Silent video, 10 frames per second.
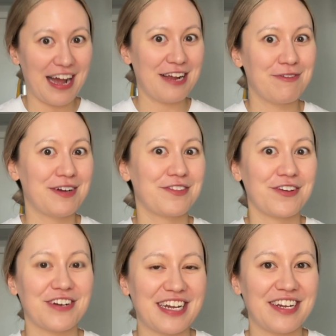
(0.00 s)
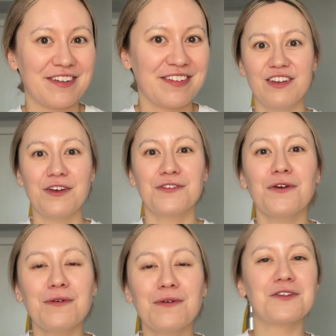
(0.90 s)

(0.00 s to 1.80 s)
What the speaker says: I was 30. So